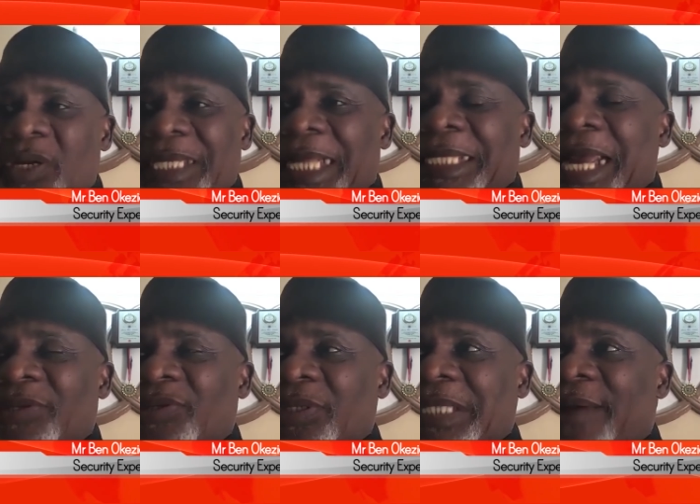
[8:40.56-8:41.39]
that they are
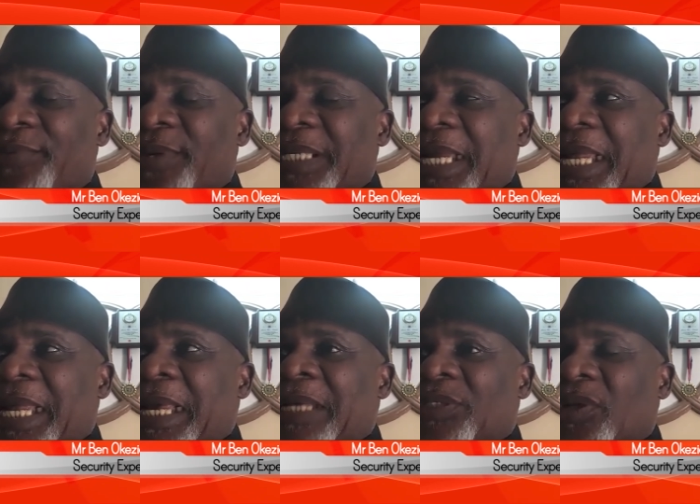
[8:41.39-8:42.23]
not having
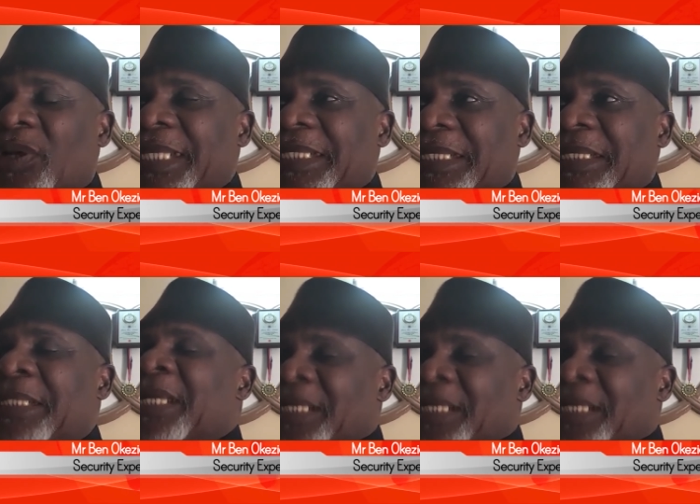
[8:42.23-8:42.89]
uh, successes.